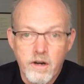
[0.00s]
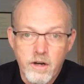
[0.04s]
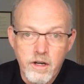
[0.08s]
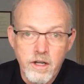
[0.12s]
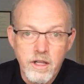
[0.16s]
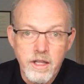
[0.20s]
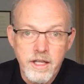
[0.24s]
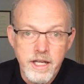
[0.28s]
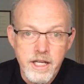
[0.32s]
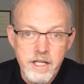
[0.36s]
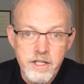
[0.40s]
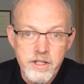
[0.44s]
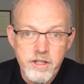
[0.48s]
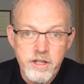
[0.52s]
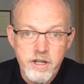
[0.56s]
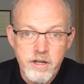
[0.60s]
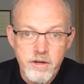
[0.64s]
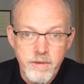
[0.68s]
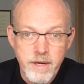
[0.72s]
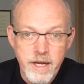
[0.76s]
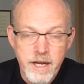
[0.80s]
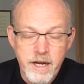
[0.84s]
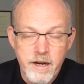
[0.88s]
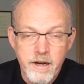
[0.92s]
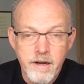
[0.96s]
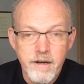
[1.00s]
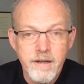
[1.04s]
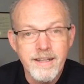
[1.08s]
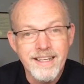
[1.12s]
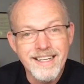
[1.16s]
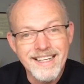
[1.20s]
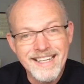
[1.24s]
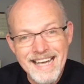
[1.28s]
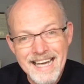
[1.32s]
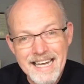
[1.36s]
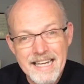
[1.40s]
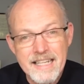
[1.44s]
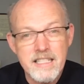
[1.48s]
Early in your career,
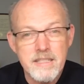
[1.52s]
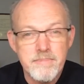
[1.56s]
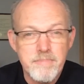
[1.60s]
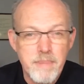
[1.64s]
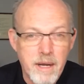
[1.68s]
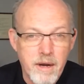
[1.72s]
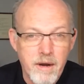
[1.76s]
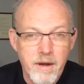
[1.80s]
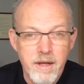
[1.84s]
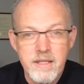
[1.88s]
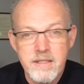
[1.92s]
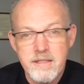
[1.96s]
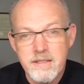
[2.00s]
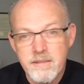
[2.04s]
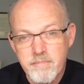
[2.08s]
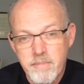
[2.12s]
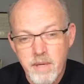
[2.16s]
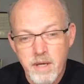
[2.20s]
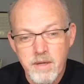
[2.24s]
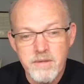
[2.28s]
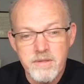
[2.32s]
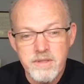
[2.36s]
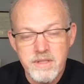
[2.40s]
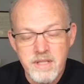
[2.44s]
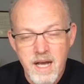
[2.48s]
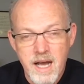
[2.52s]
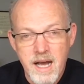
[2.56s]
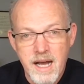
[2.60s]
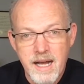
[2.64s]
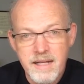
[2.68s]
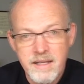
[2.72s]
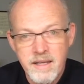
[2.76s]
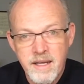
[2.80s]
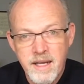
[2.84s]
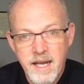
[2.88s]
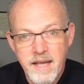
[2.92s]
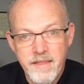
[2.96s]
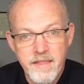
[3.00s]
get experience in both
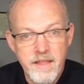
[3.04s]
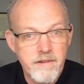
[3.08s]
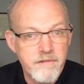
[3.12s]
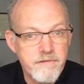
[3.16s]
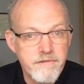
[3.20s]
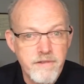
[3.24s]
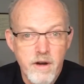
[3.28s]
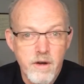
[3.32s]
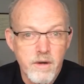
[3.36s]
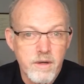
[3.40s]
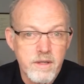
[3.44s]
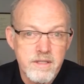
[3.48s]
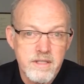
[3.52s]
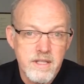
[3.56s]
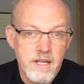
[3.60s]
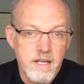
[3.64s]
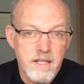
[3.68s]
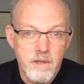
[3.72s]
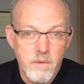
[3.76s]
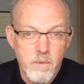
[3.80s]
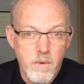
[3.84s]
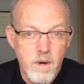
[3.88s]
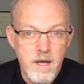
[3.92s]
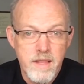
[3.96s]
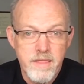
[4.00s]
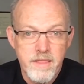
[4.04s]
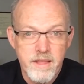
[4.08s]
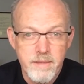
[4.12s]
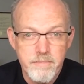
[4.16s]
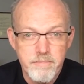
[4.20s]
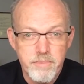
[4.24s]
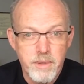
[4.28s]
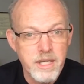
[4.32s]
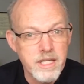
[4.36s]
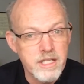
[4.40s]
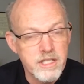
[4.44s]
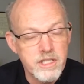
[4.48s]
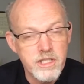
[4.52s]
sides, and then focus on the one
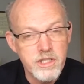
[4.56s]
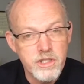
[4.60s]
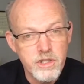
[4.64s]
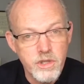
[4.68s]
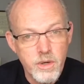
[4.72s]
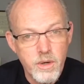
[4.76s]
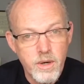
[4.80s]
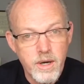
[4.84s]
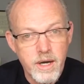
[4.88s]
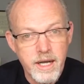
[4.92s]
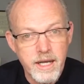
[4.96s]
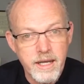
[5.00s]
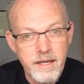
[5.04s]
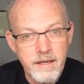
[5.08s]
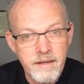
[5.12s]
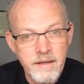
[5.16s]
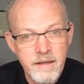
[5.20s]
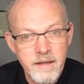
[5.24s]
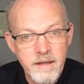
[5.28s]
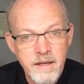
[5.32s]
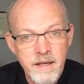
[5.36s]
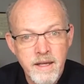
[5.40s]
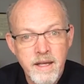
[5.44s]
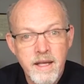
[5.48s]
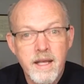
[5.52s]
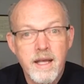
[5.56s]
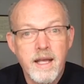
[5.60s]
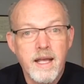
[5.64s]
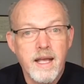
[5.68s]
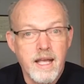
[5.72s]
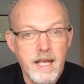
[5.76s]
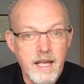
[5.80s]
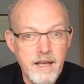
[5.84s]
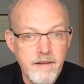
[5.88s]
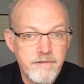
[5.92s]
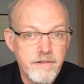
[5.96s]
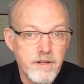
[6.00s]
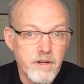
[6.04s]
that brings you joy.
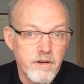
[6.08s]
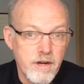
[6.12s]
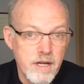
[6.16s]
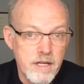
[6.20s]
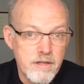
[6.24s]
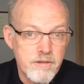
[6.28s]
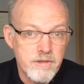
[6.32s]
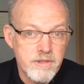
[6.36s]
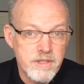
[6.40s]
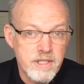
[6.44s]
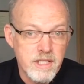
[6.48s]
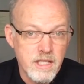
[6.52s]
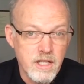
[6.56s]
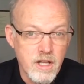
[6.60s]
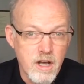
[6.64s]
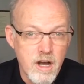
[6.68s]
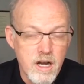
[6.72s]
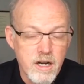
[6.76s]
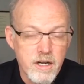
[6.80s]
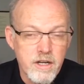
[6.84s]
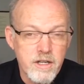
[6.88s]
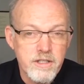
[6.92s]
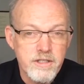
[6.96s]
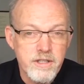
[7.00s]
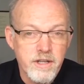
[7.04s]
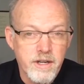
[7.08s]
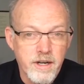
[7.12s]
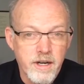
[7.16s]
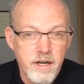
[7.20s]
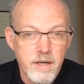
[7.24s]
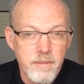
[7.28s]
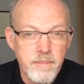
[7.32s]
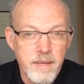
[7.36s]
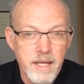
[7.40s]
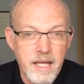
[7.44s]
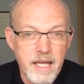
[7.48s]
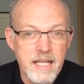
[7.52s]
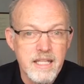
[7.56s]
if you're interested longer
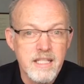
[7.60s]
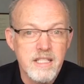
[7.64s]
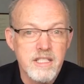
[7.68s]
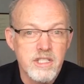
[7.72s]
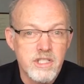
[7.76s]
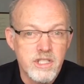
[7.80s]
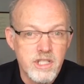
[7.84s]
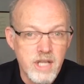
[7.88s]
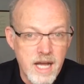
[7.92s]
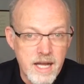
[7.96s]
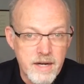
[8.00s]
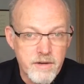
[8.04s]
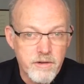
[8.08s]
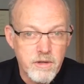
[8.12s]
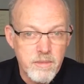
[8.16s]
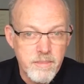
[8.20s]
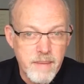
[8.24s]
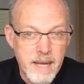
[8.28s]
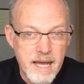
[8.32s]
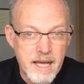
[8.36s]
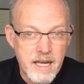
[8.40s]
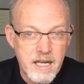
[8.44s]
term in general